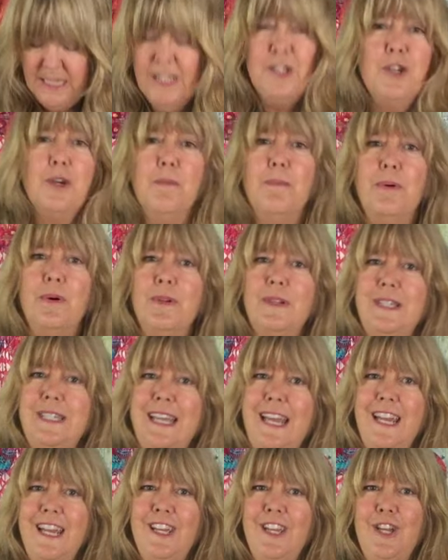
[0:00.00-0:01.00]
It's her
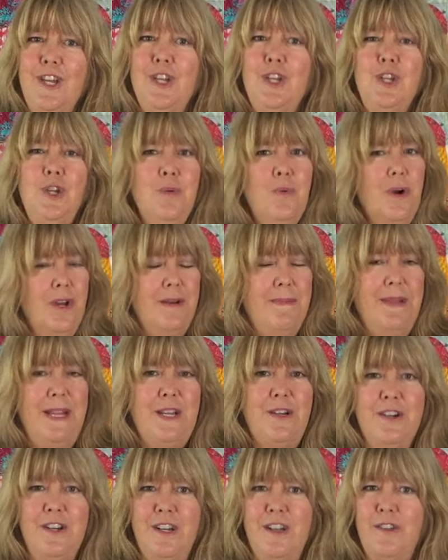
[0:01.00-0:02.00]
birthday. You want to
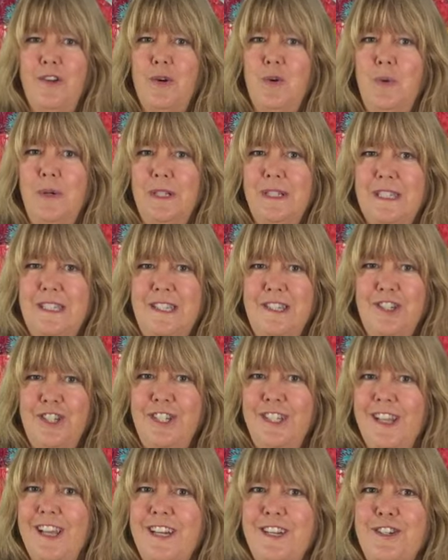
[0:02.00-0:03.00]
make her another quilt since
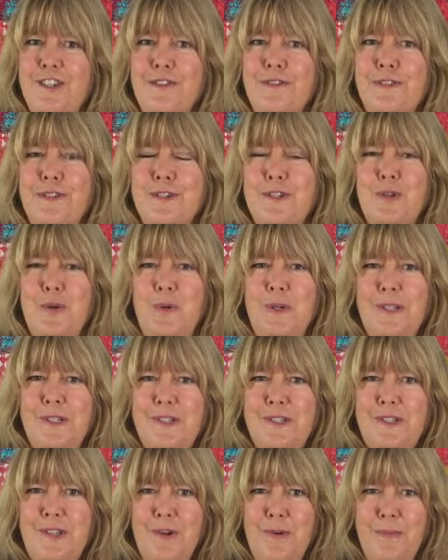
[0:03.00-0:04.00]
she liked her first
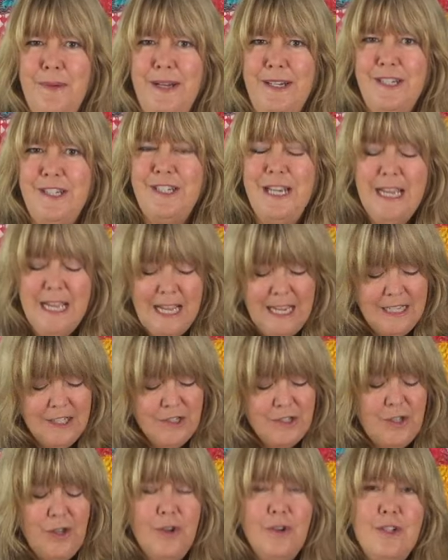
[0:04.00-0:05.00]
quilt so much.
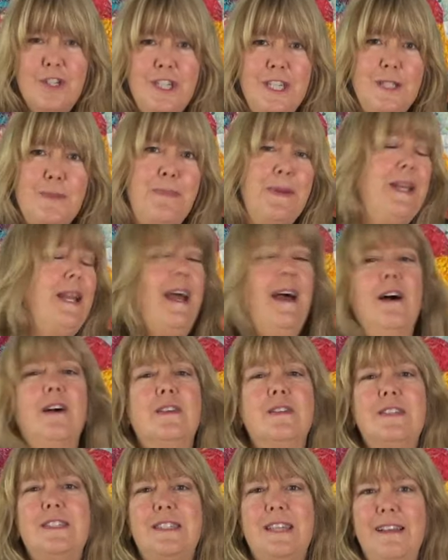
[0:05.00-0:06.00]
And so she's been
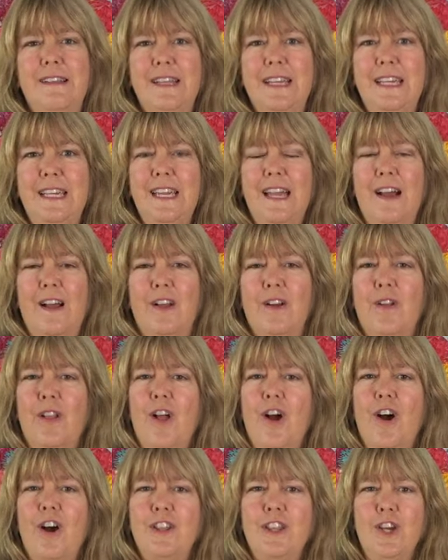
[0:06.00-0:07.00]
out sailing
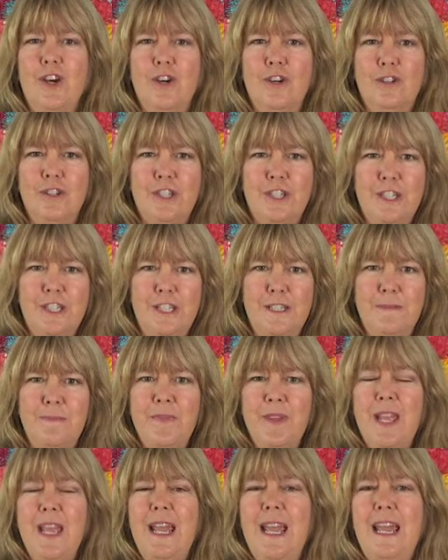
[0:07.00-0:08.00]
along the ocean,
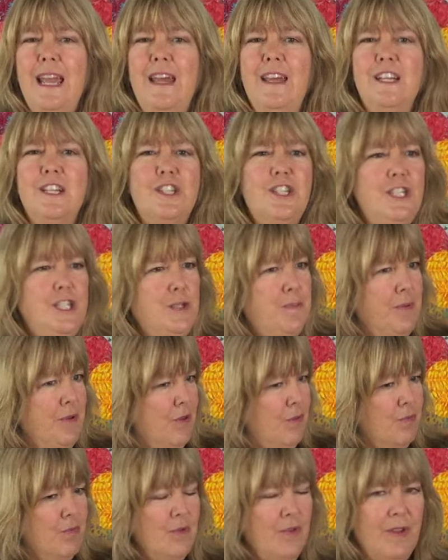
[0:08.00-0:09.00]
and she's
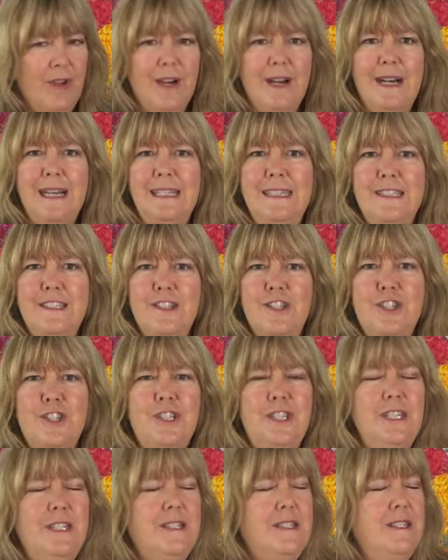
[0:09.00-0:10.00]
been through the islands.
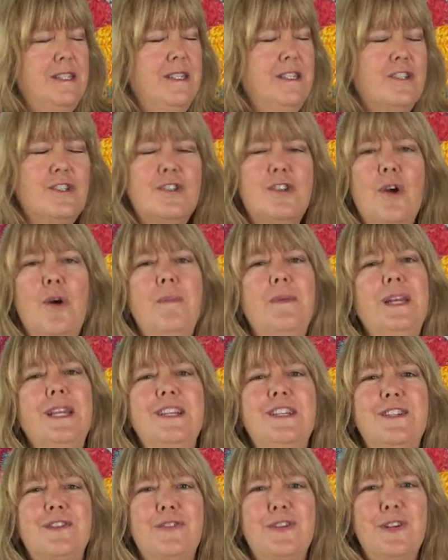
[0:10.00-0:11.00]
She's seen so
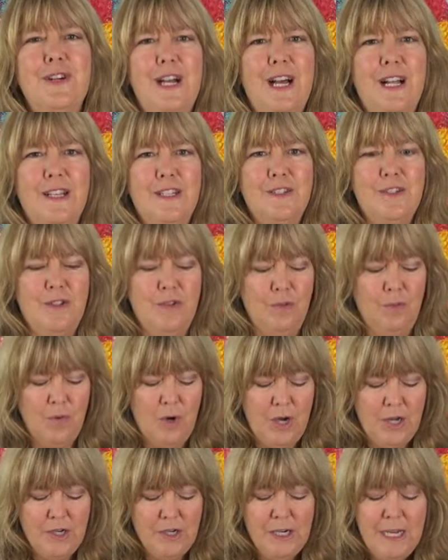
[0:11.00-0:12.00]
many different colors of
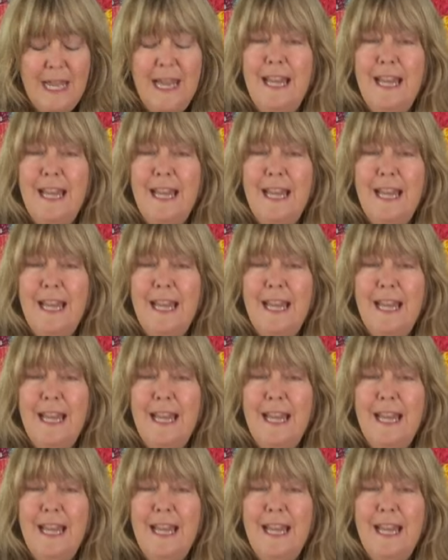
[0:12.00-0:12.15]
water.